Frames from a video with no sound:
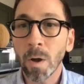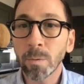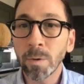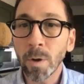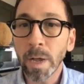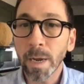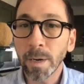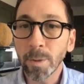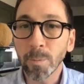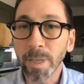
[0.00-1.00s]
Oh, no, I got
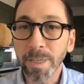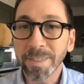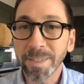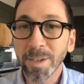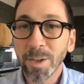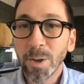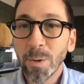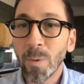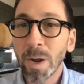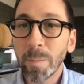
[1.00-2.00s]
another one. Let's see.
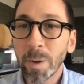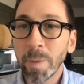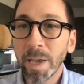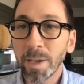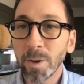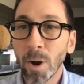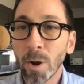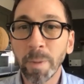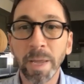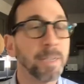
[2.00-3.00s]
What about making your
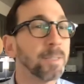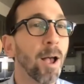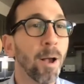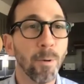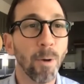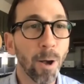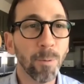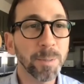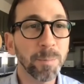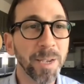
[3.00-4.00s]
own mayonnaise? Oh,
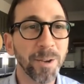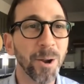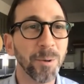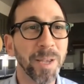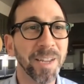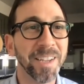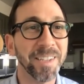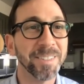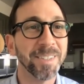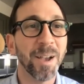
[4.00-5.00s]
always make your own
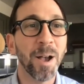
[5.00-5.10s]
mayonnaise.